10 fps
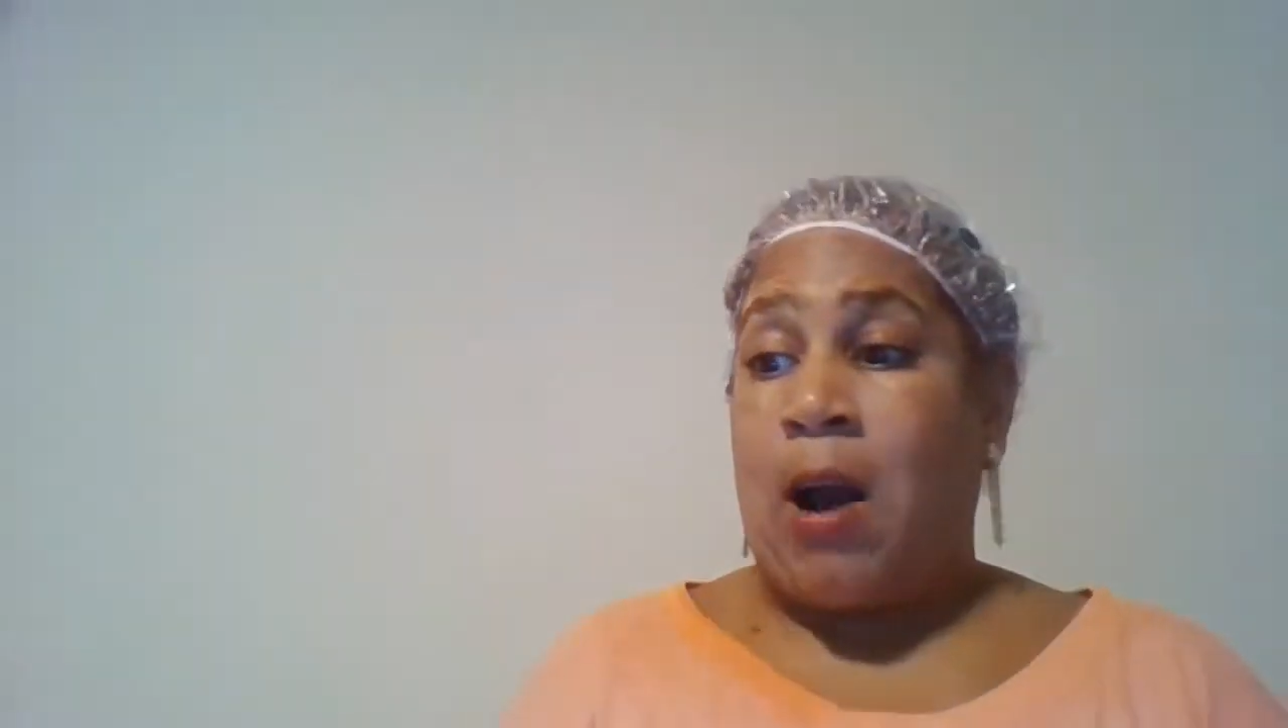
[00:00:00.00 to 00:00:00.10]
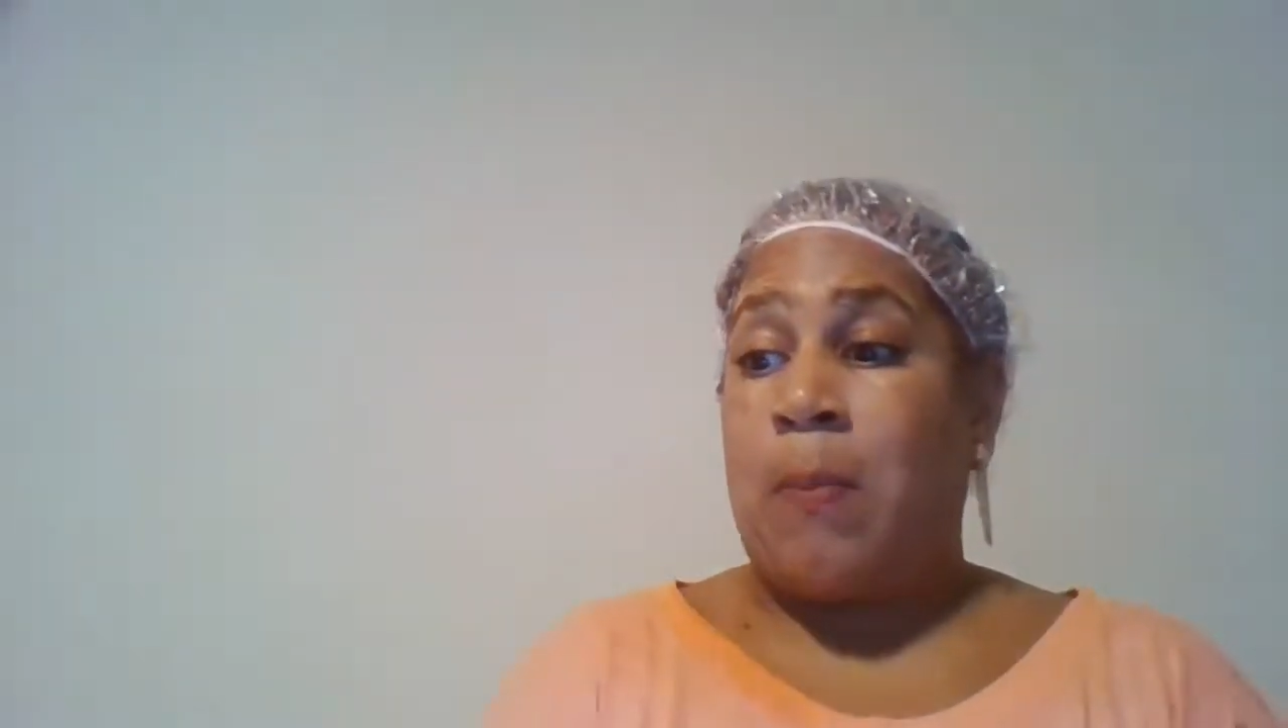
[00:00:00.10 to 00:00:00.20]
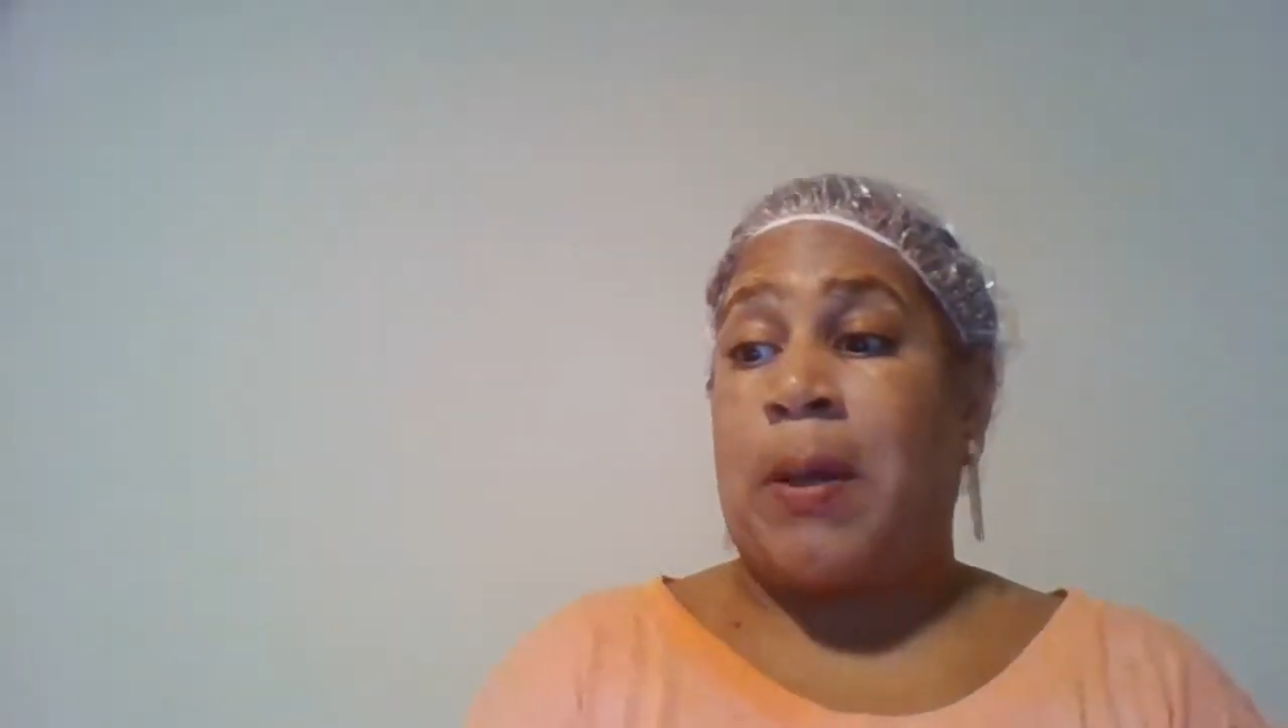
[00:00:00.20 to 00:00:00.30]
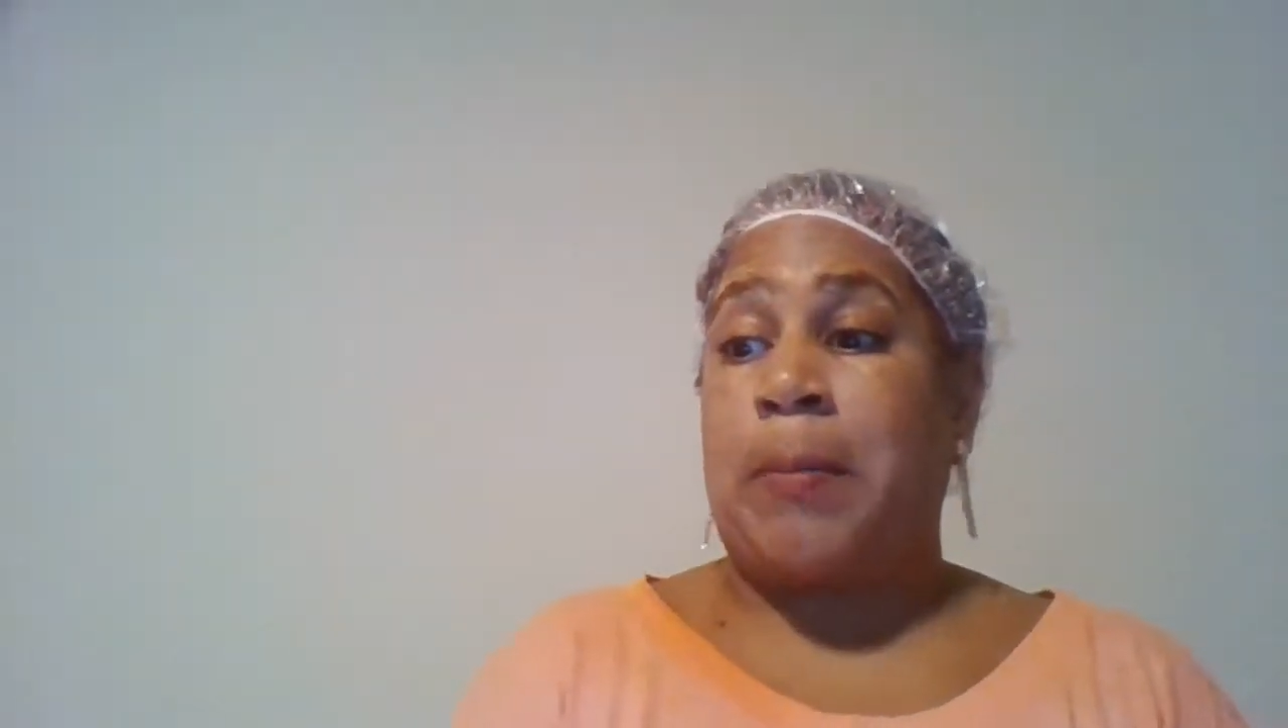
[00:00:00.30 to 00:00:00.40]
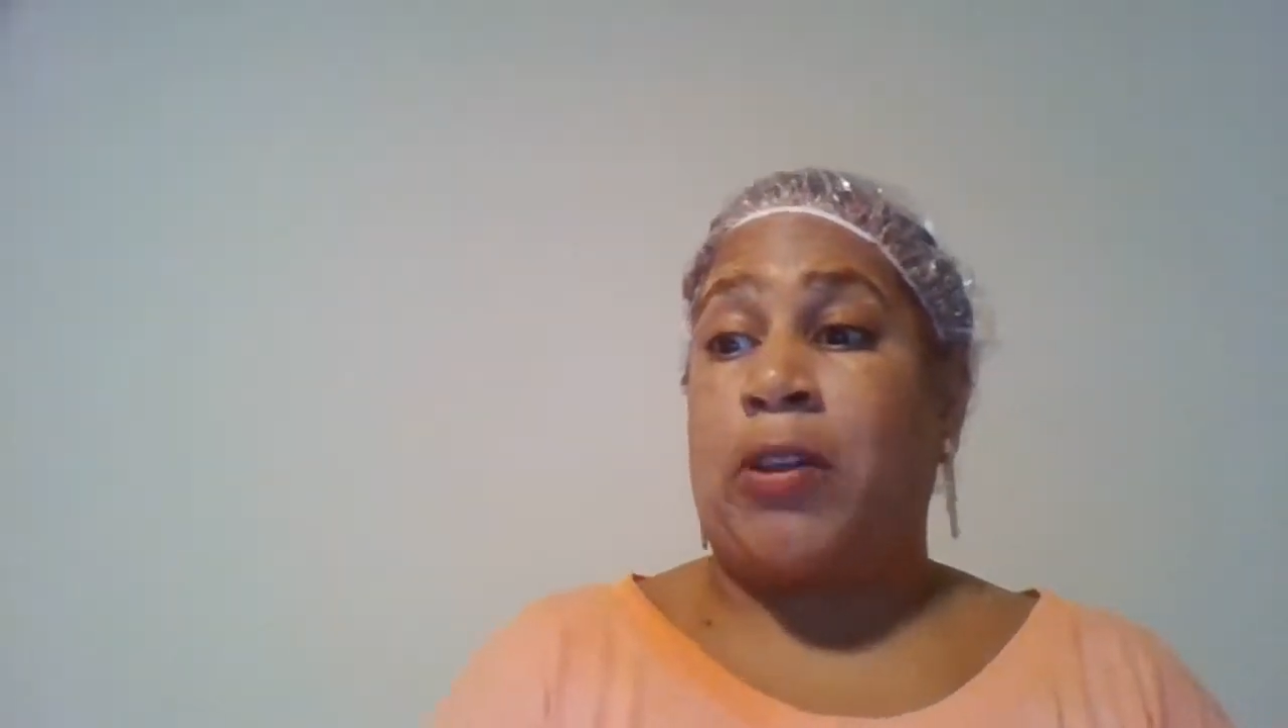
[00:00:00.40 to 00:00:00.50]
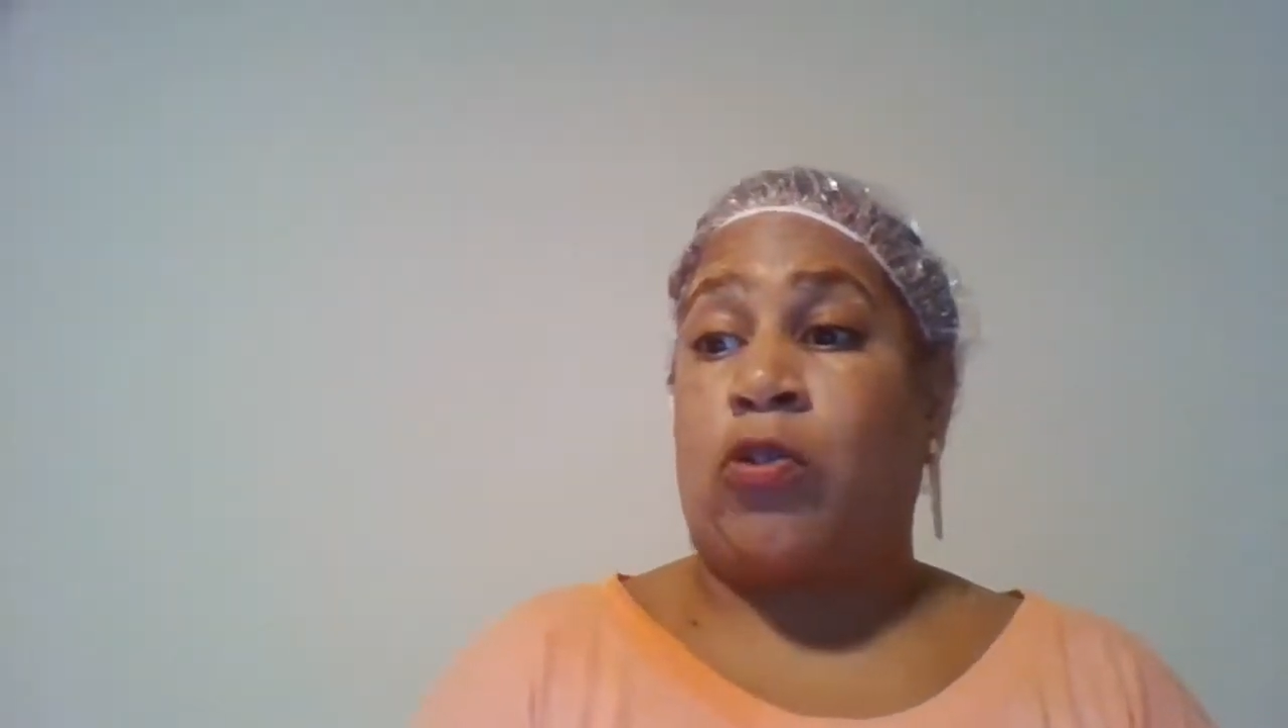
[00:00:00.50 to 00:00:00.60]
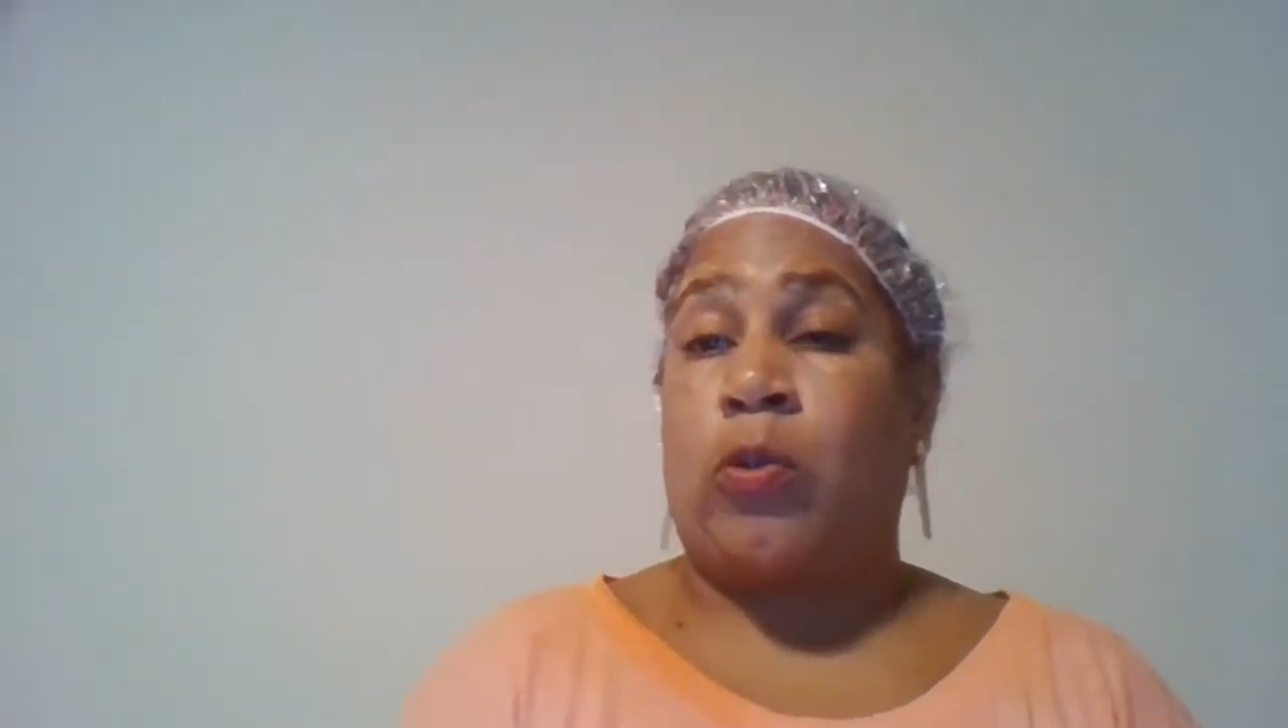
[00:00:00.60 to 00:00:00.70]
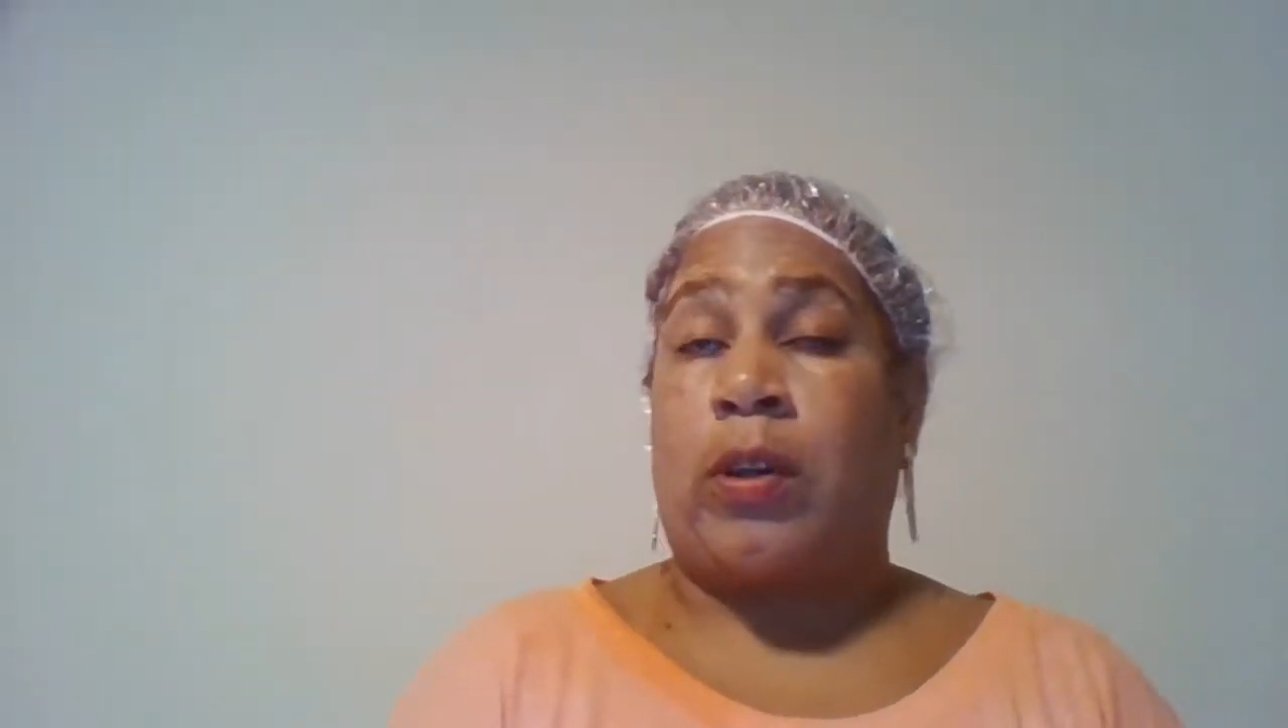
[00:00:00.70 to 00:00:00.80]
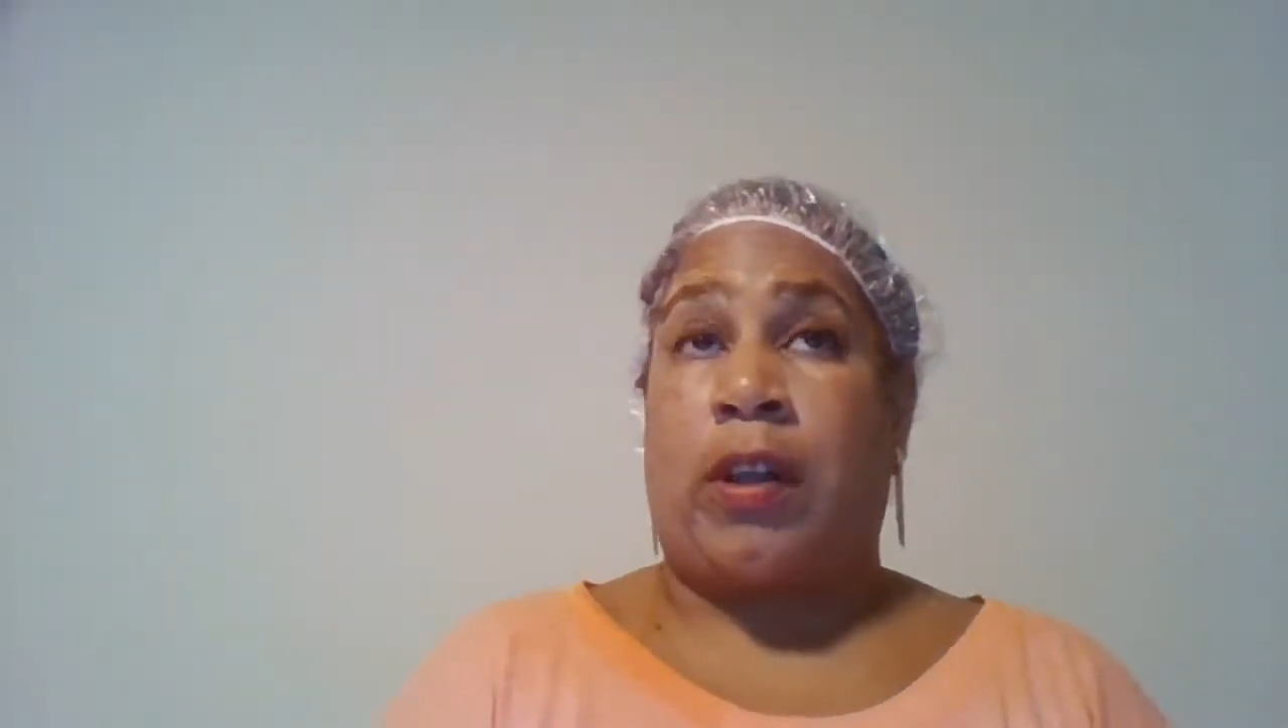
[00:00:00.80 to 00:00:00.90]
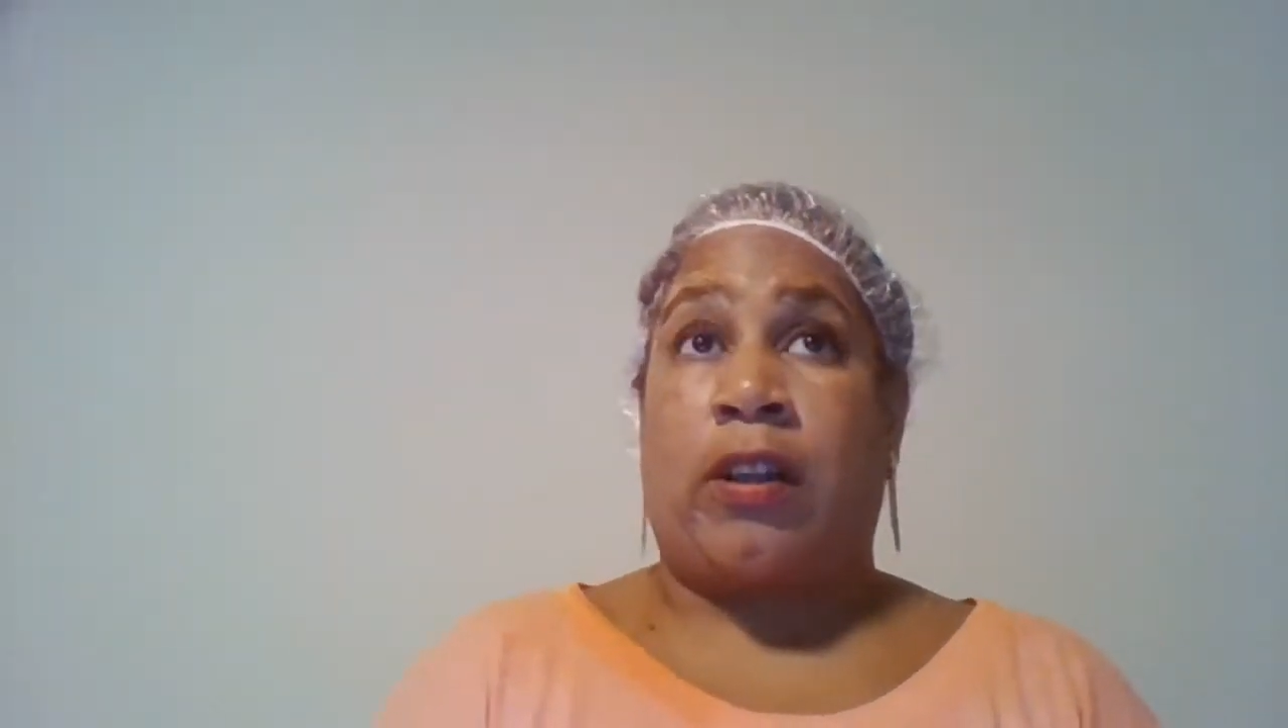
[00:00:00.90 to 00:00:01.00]
maybe do
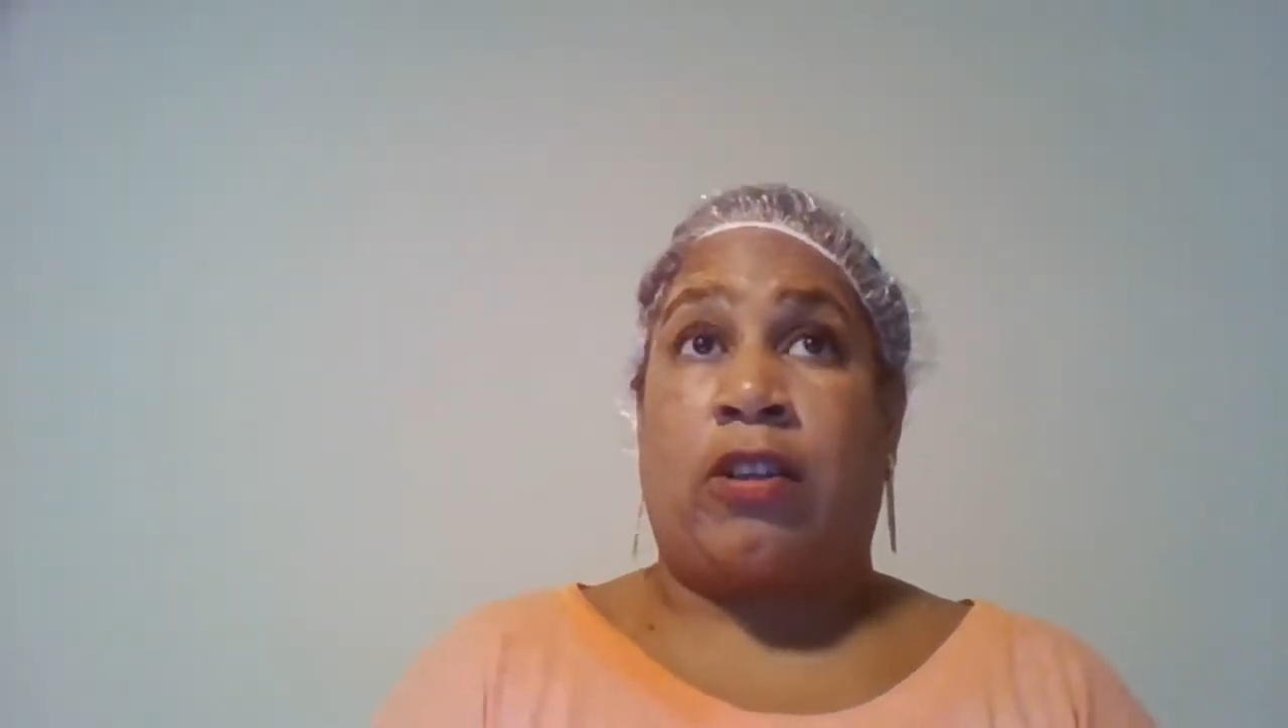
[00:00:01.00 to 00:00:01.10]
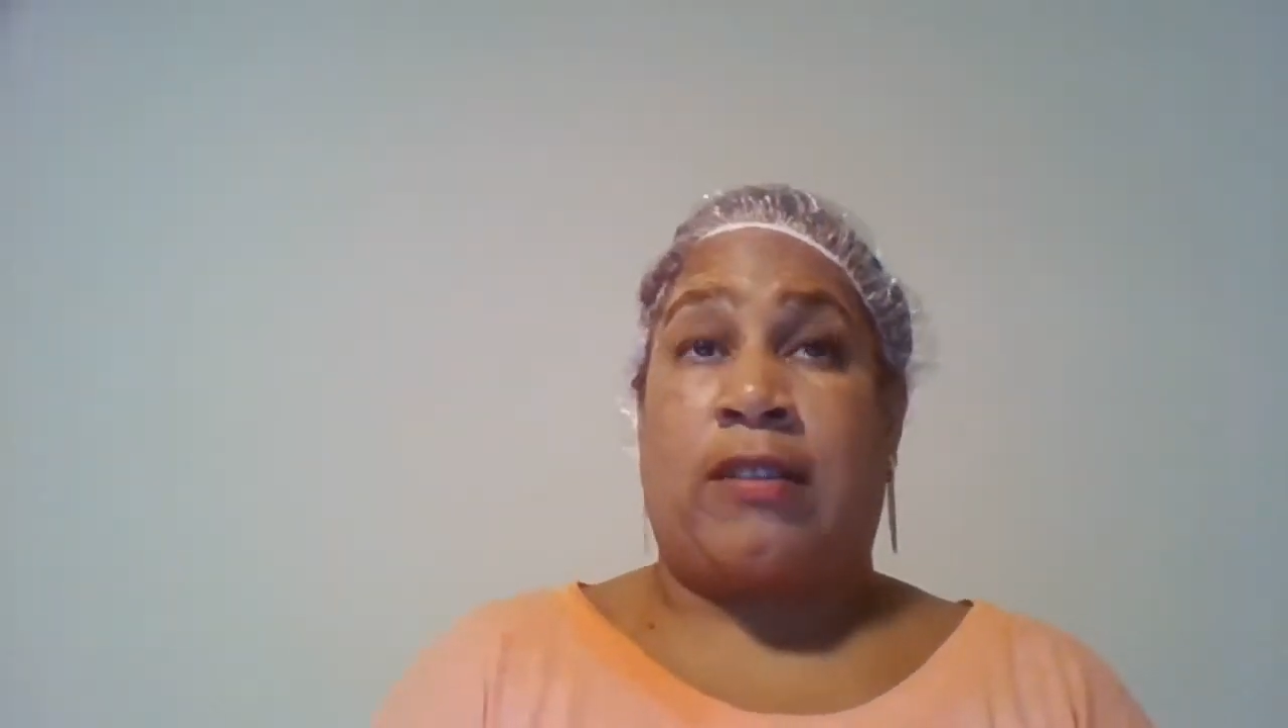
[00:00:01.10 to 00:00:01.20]
another